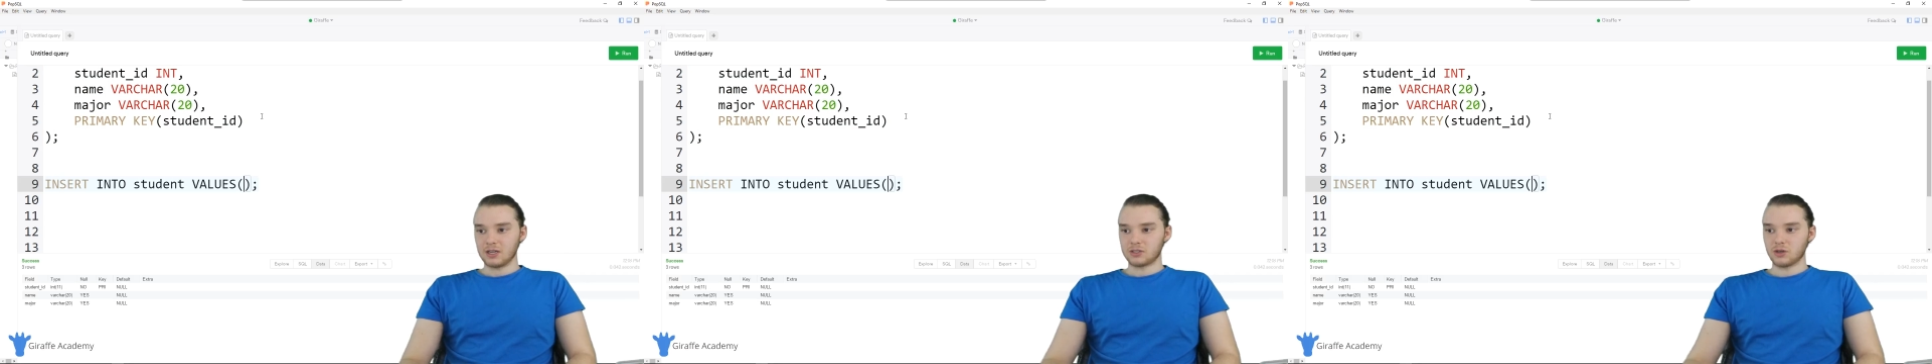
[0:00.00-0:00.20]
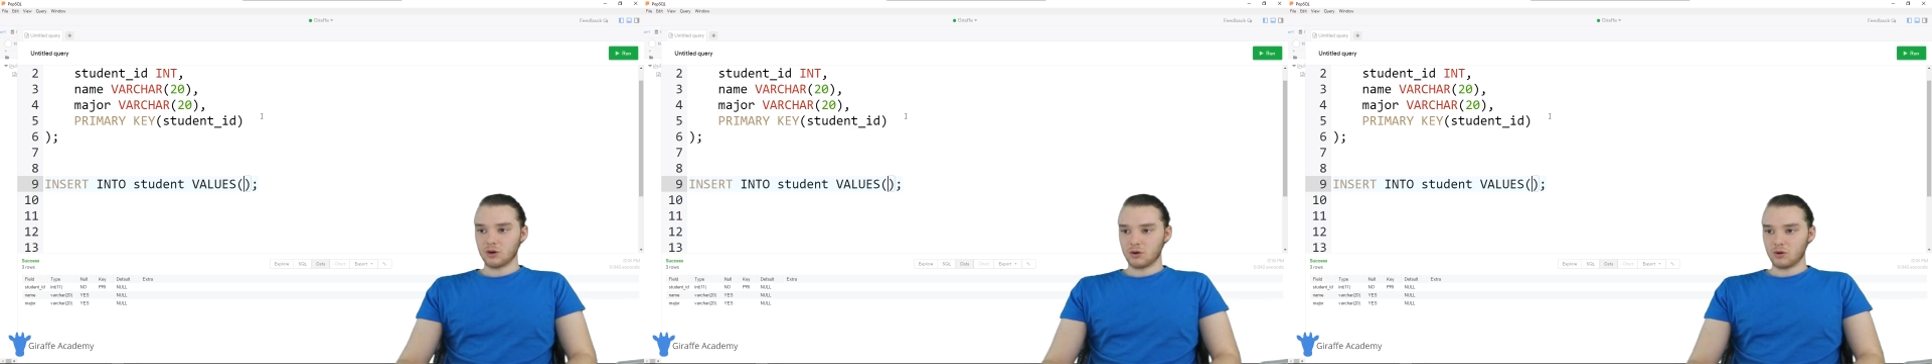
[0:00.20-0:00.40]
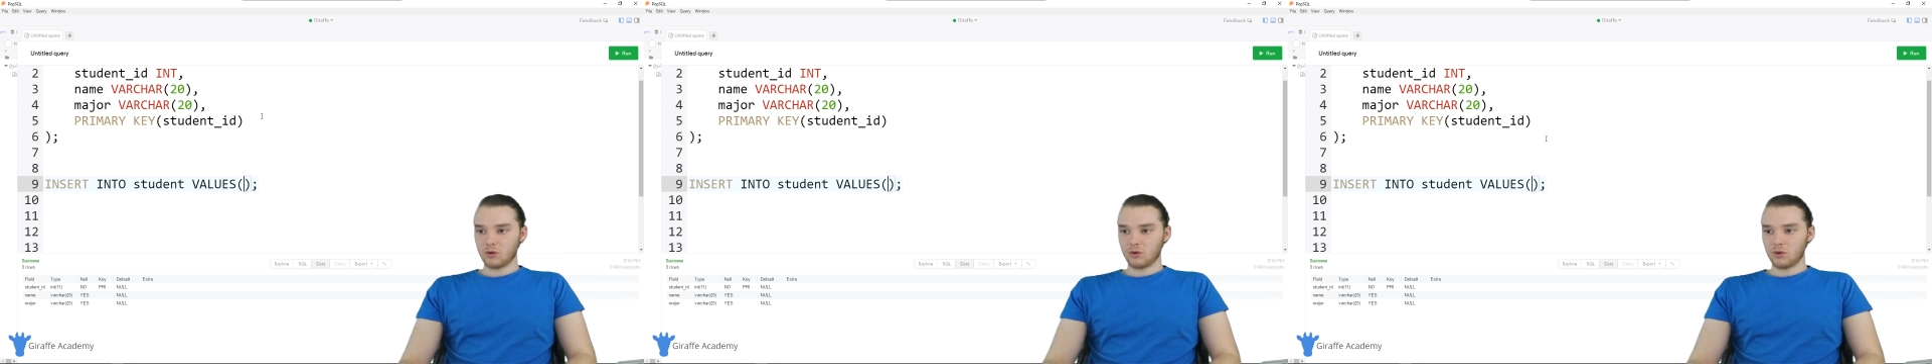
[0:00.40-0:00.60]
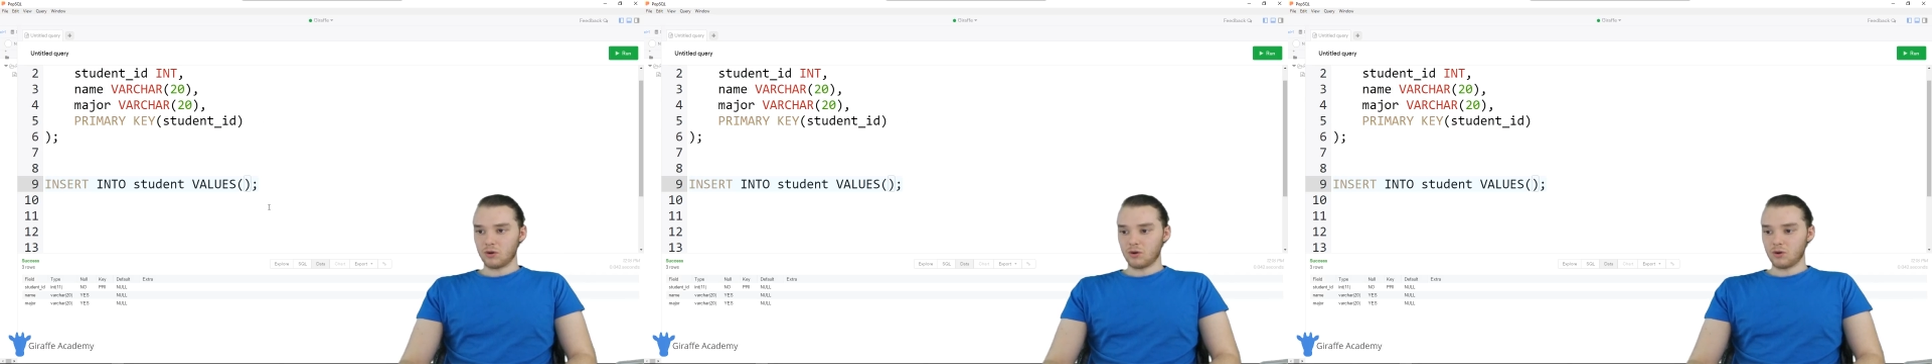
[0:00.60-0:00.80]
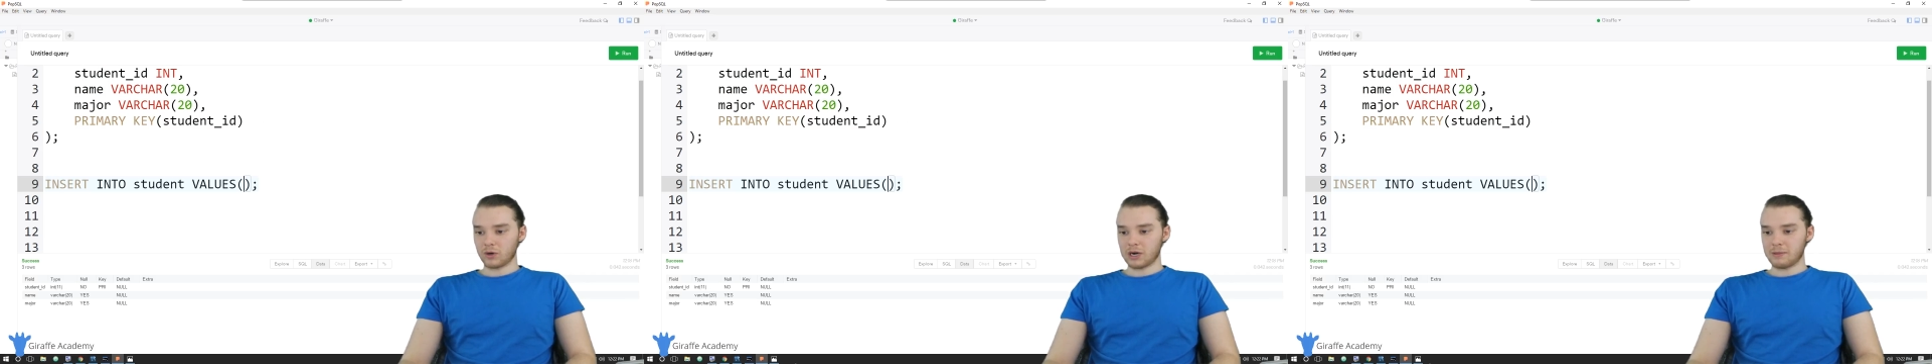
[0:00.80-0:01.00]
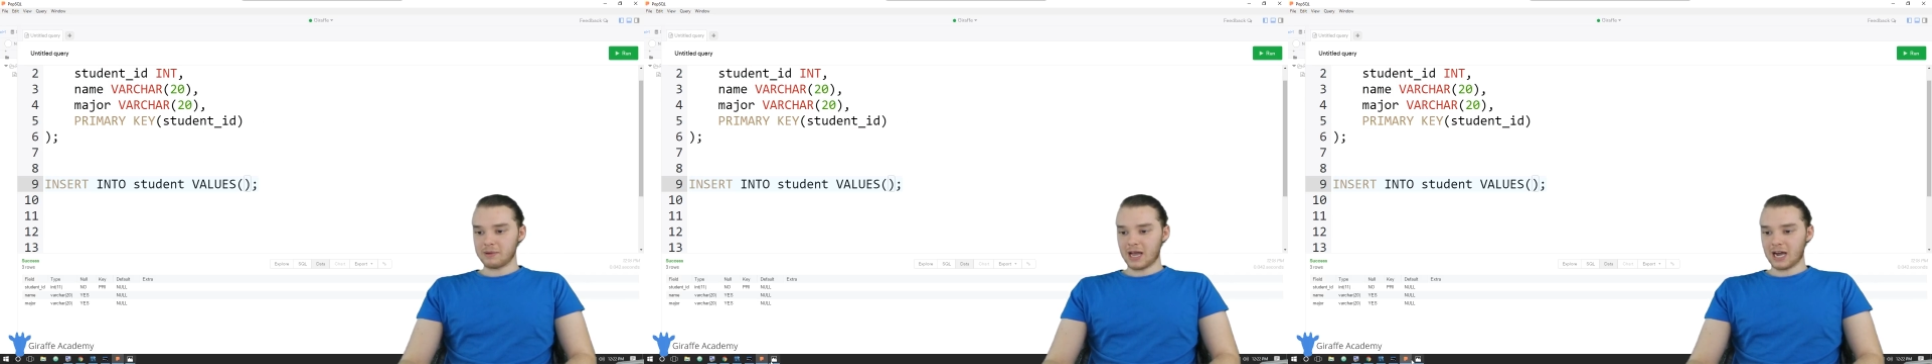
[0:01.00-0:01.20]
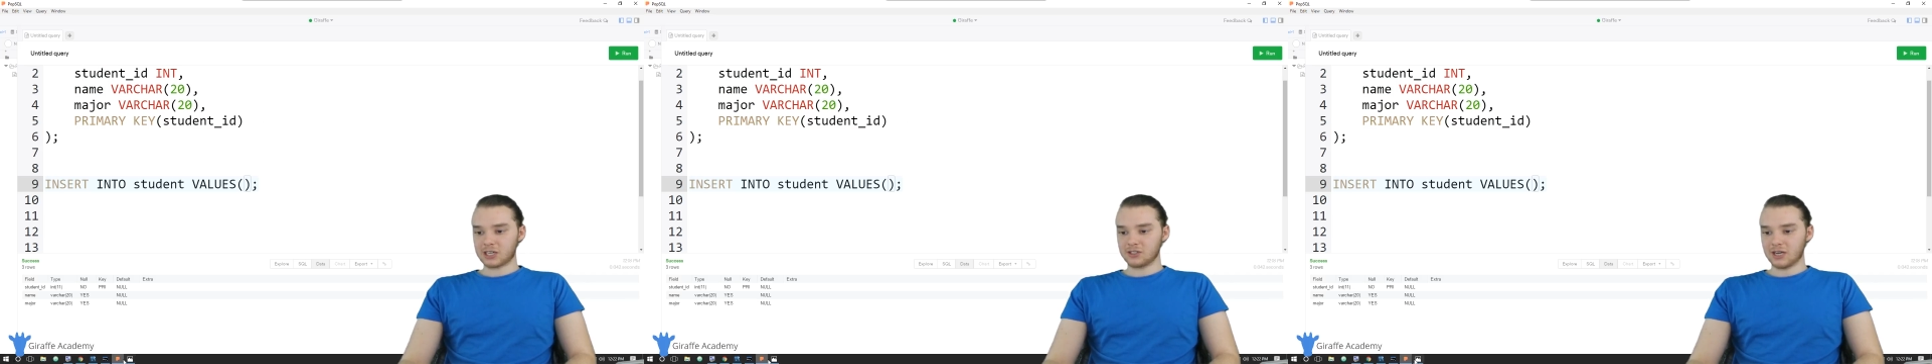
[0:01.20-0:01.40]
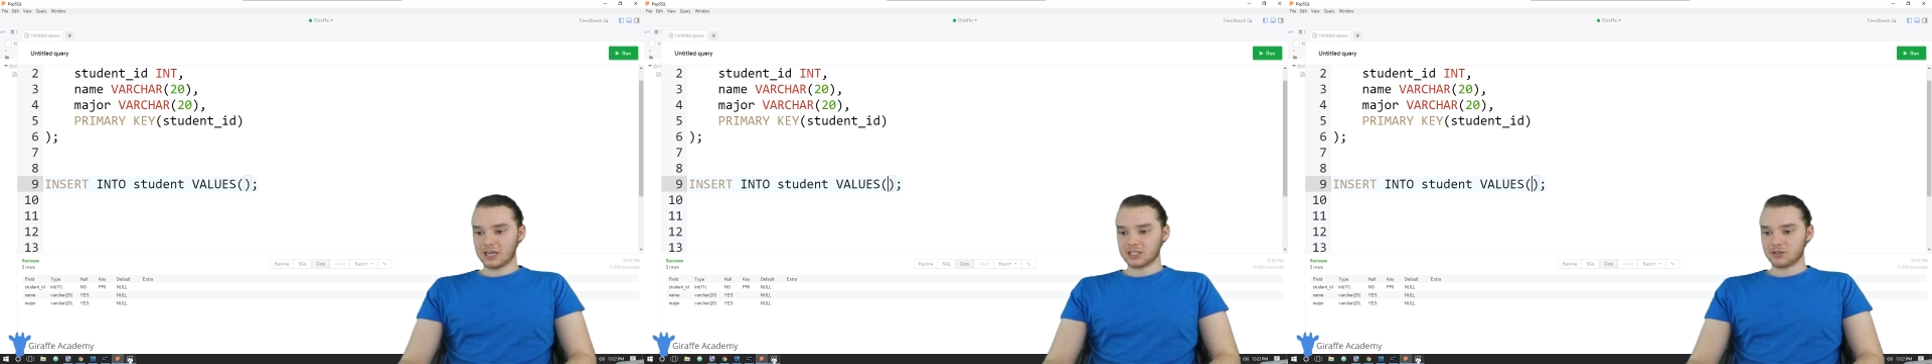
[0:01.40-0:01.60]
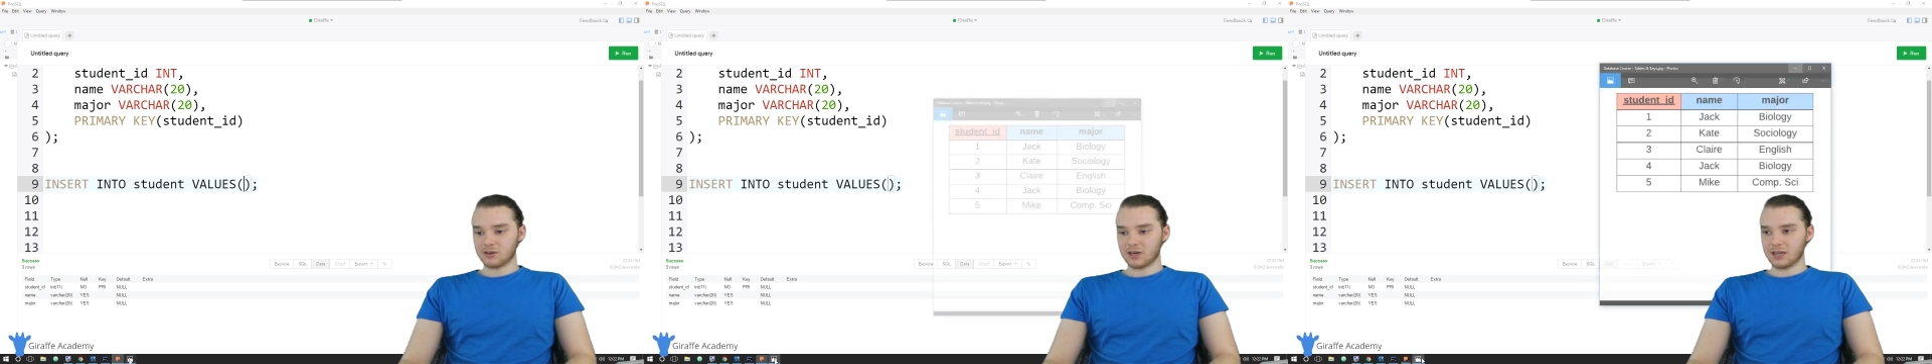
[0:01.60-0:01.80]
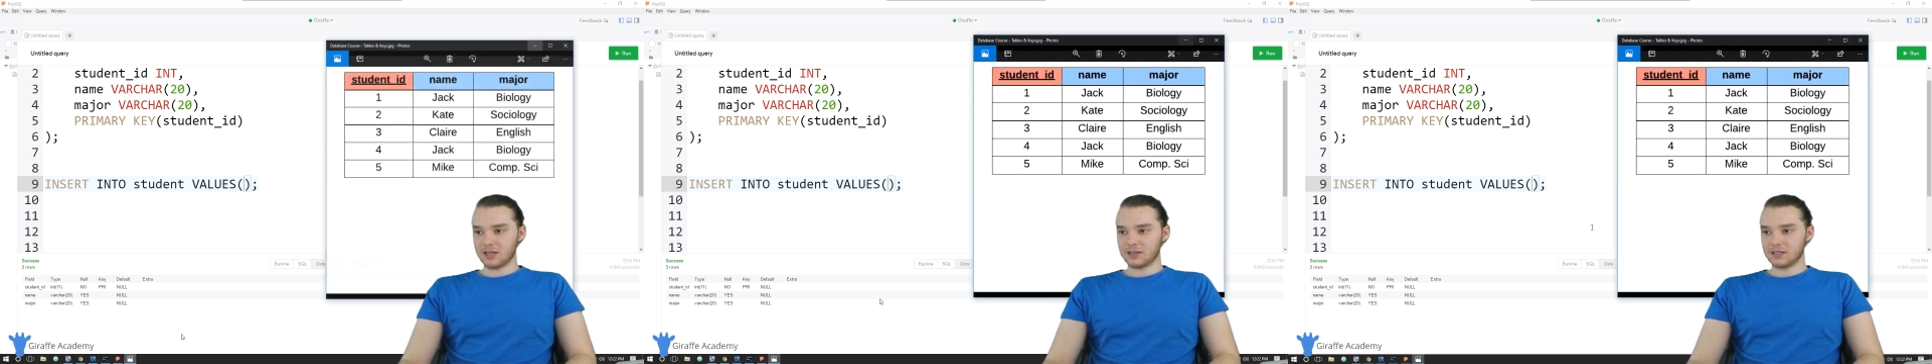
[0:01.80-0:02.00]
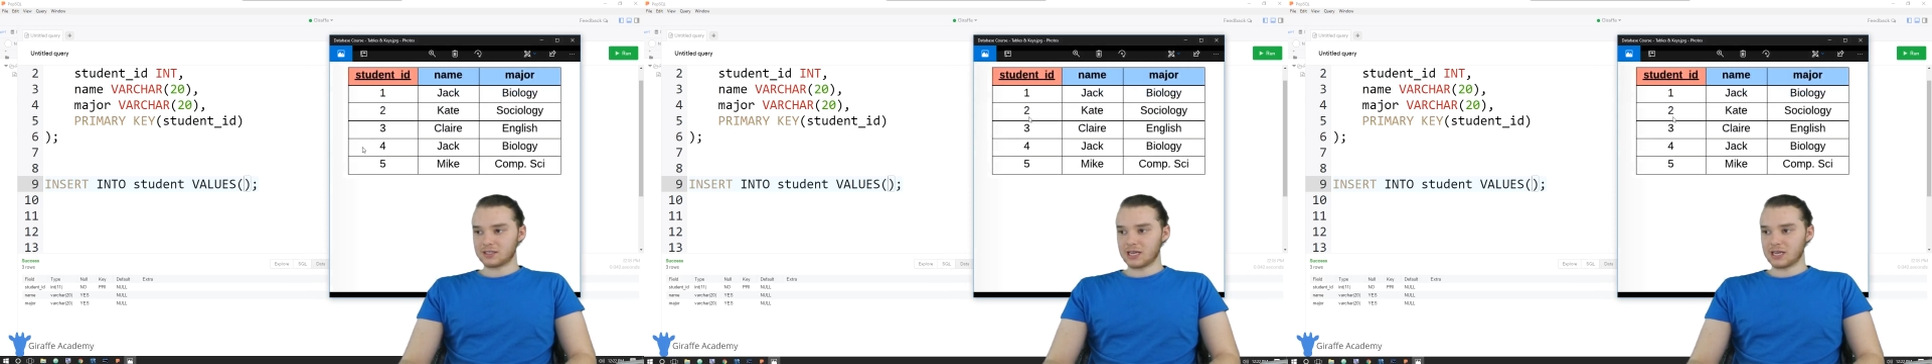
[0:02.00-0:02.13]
so we're going to be actually entering in the